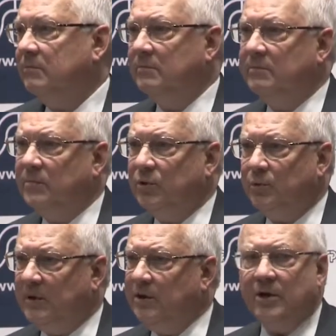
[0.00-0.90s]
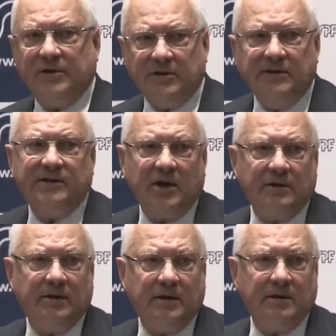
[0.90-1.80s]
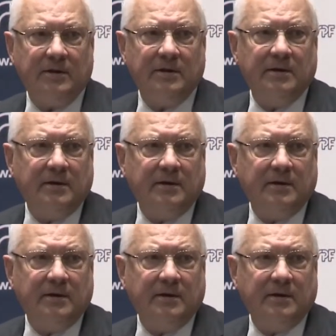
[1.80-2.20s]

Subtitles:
you will not understand the,